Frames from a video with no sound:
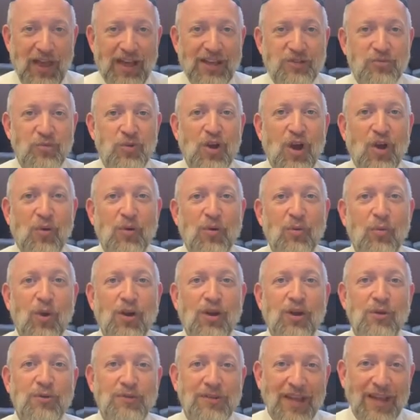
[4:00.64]
as we are with what
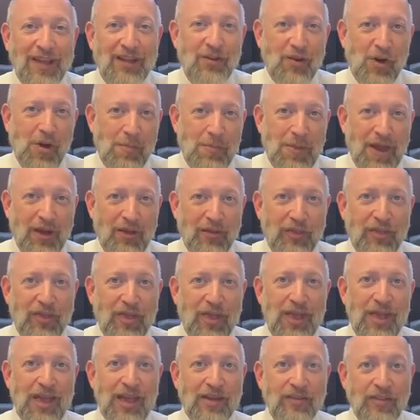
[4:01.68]
goes in our mouth.
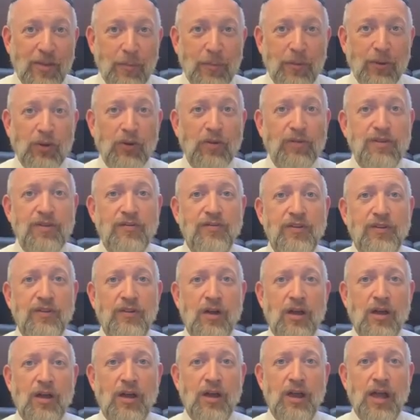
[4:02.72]
In the period of
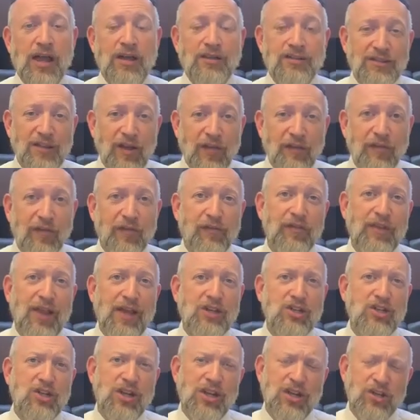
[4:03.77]
Sfira, a
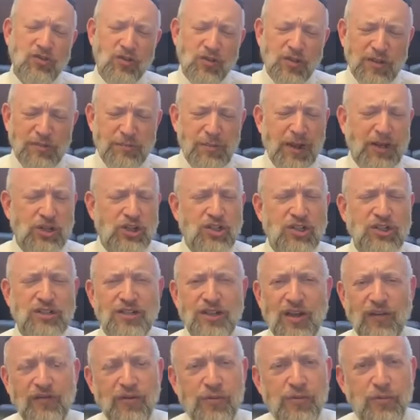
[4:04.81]
self-reflection, introspection,
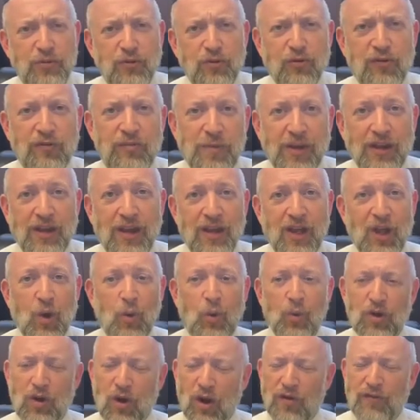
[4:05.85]
self-improvement,
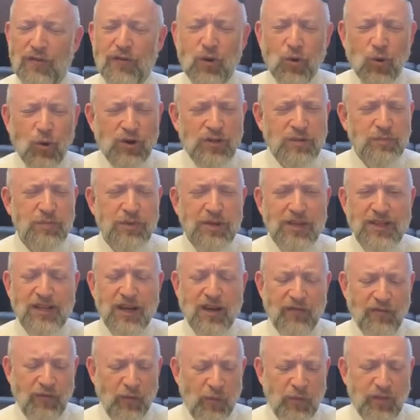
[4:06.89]
we are of course being
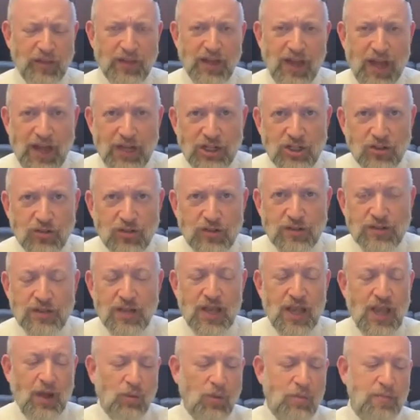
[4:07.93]
careful with kashrus,
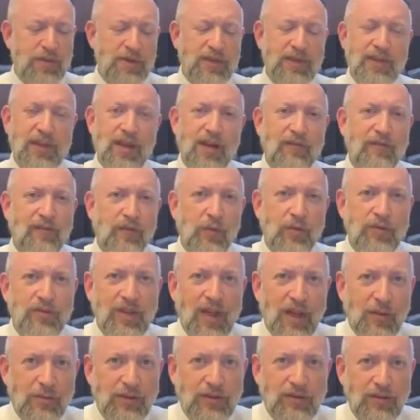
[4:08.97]
we're being careful with
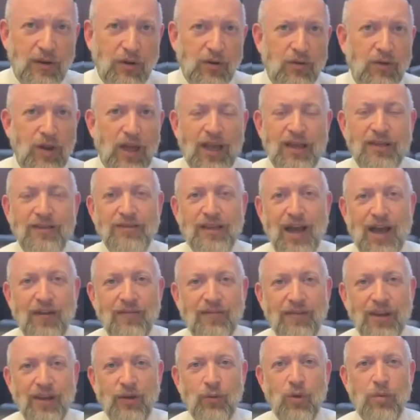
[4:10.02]
Talmud Torah and
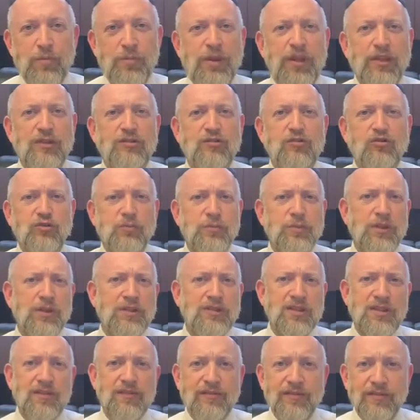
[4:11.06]
davening, we're being
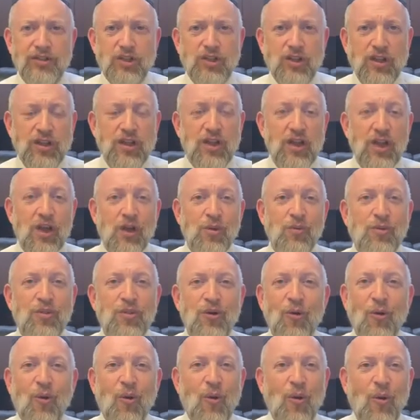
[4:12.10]
scrupulous and vigilant with
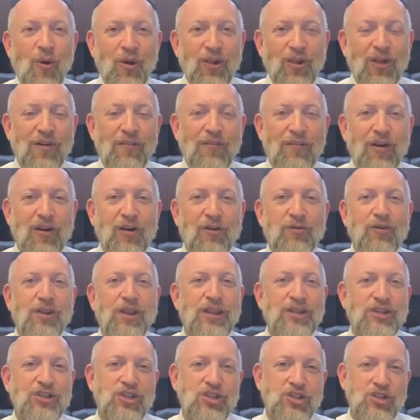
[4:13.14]
all of our
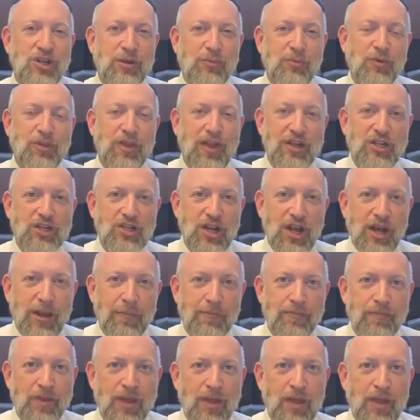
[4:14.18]
relationship with Hashem.